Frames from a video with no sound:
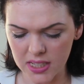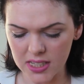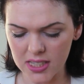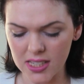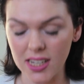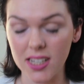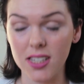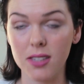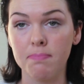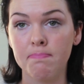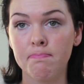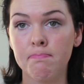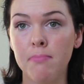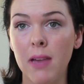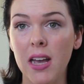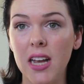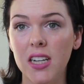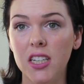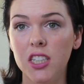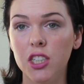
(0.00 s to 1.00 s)
This says
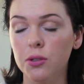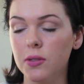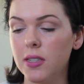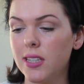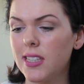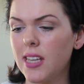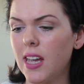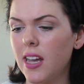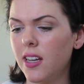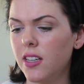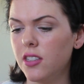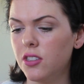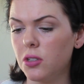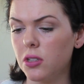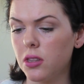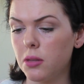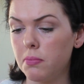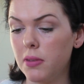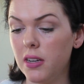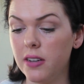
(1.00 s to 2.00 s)
made in USA. It's
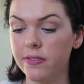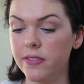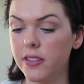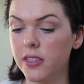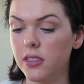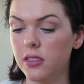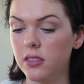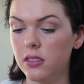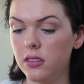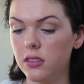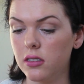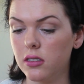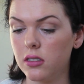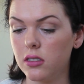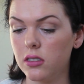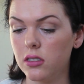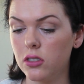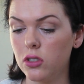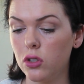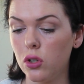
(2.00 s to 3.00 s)
got the Benefit
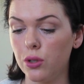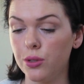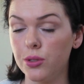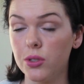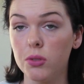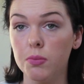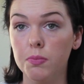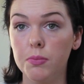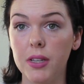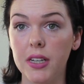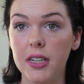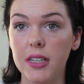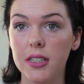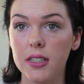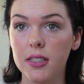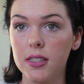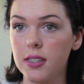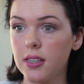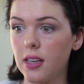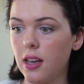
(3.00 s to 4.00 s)

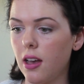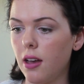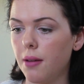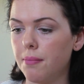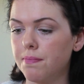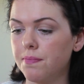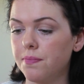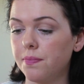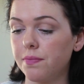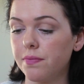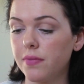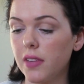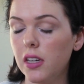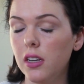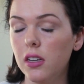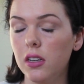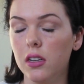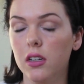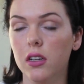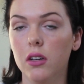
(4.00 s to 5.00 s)
Cosmetics
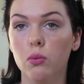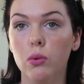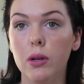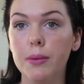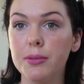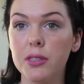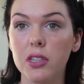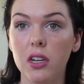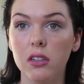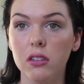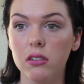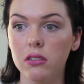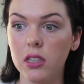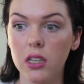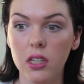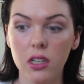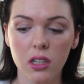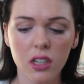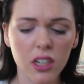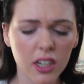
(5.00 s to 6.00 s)
website on
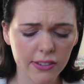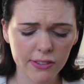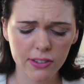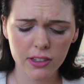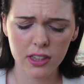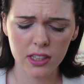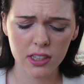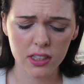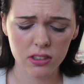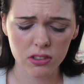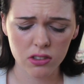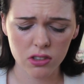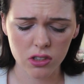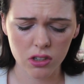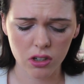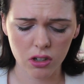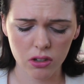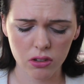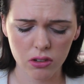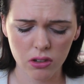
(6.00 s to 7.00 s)
there and everything,
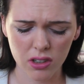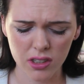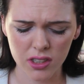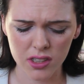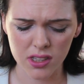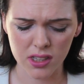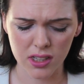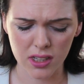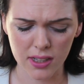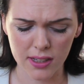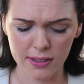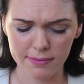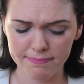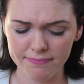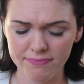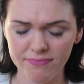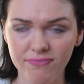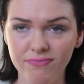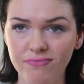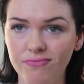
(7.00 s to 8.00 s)
so honestly
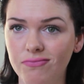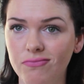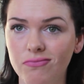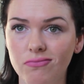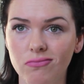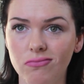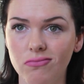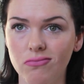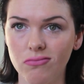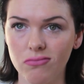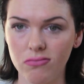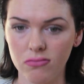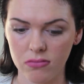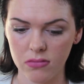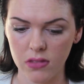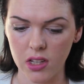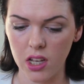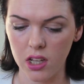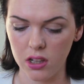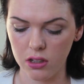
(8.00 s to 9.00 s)

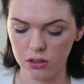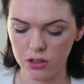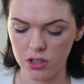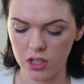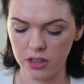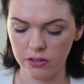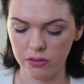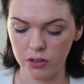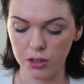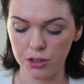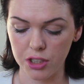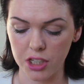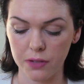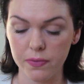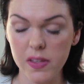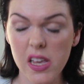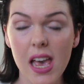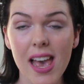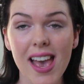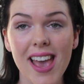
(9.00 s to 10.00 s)
it looks like the real
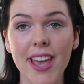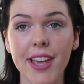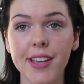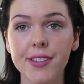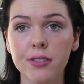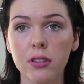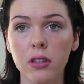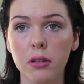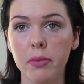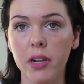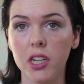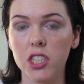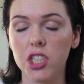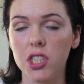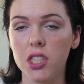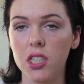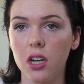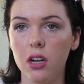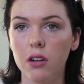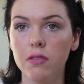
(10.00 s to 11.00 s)
deal. As for the blush
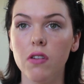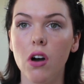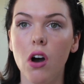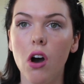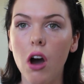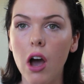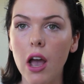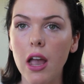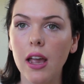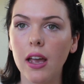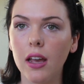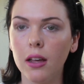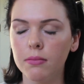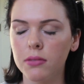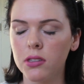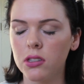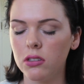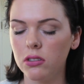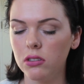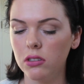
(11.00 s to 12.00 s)
itself, I
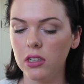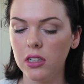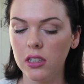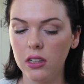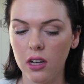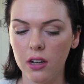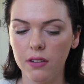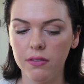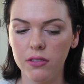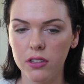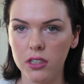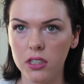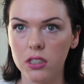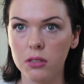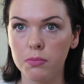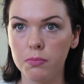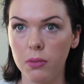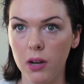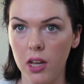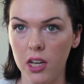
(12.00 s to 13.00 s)
absolutely love
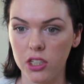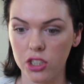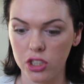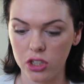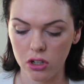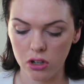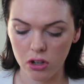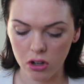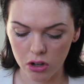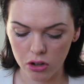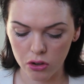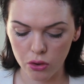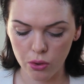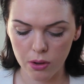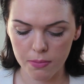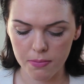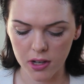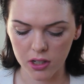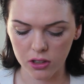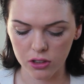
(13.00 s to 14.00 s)
this blush.
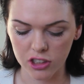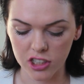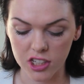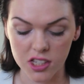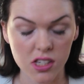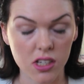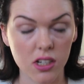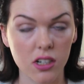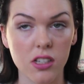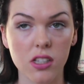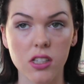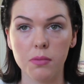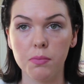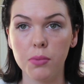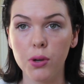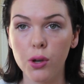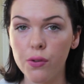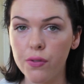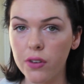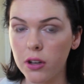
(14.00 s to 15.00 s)
Oh my goodness, it the
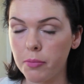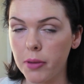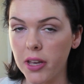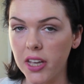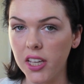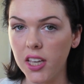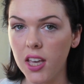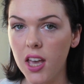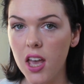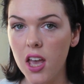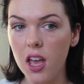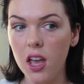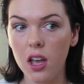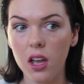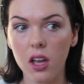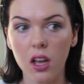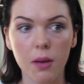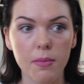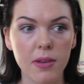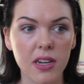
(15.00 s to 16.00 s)
perfect pink.
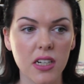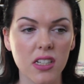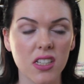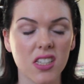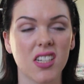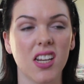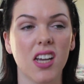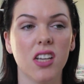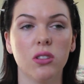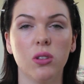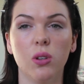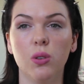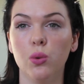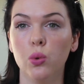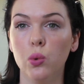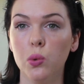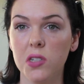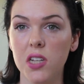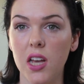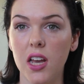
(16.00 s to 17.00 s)
I mean, it stays on
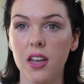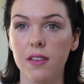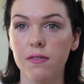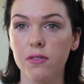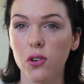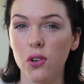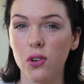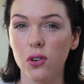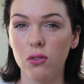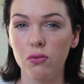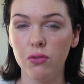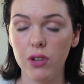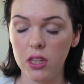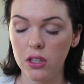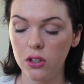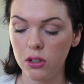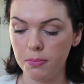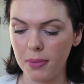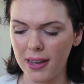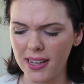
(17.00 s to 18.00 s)
all day. You've got a
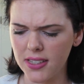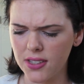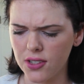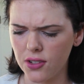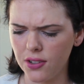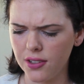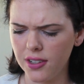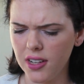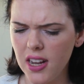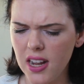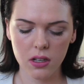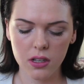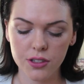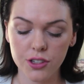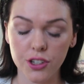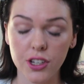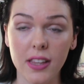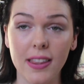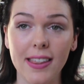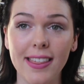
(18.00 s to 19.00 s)
really good base on.
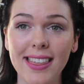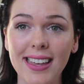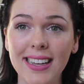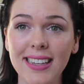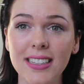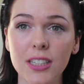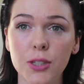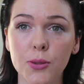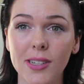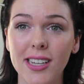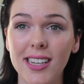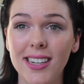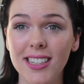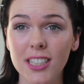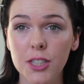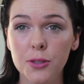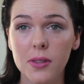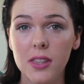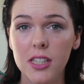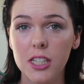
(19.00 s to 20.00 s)
So yeah, the thing is, at
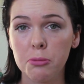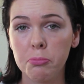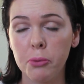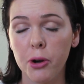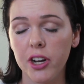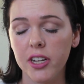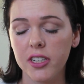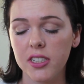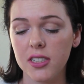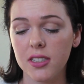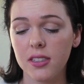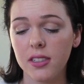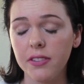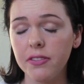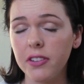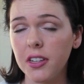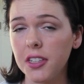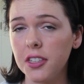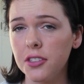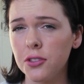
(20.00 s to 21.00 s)
least with this product, it
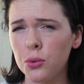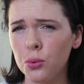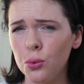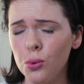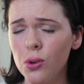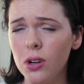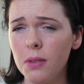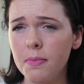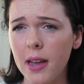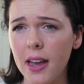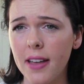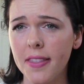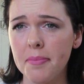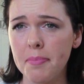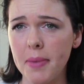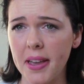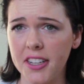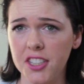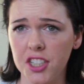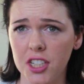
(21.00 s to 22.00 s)
definitely is all
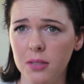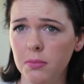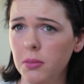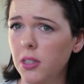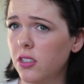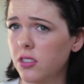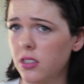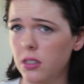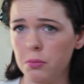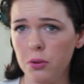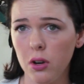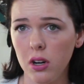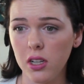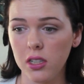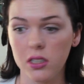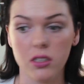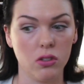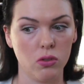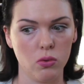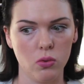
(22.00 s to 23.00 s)
about the packaging because the
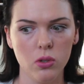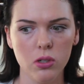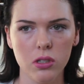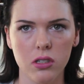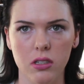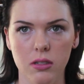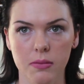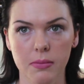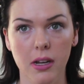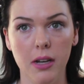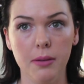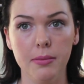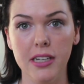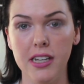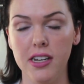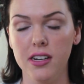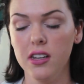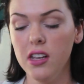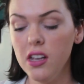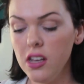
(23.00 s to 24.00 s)
product is awesome. I
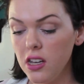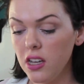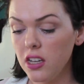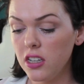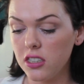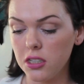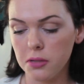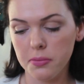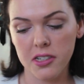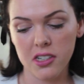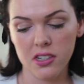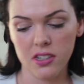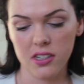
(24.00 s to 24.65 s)
mean, to be